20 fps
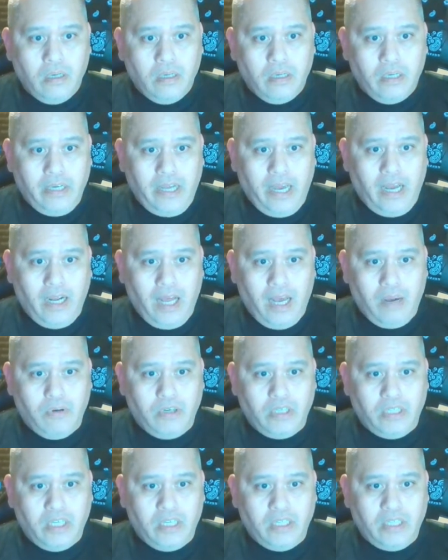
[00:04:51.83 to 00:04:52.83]
And Dan
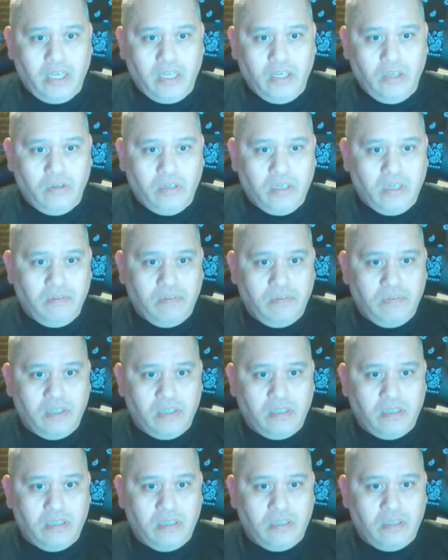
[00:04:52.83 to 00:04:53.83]
Lambert says that he'll give
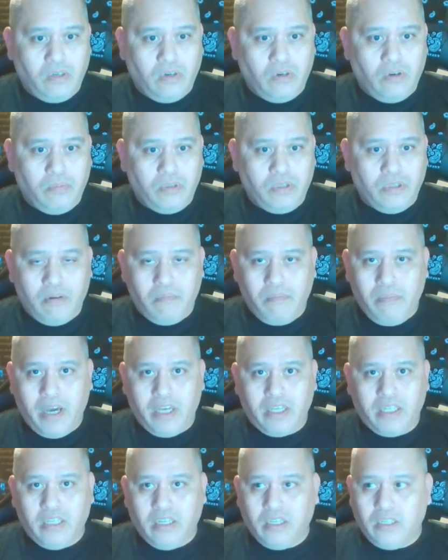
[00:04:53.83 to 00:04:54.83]
the terms to the
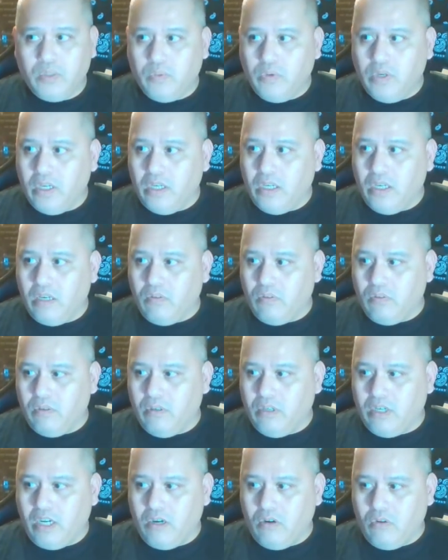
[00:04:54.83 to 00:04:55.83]
match next week. He
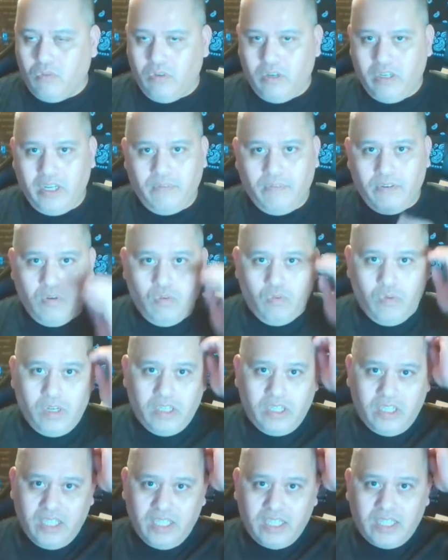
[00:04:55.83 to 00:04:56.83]
kind of definitely
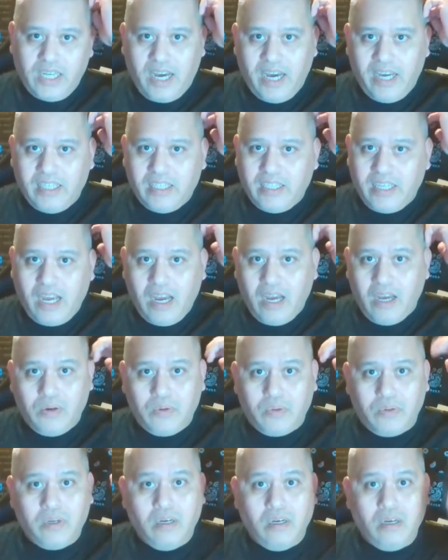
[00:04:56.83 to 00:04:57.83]
runs these guys down,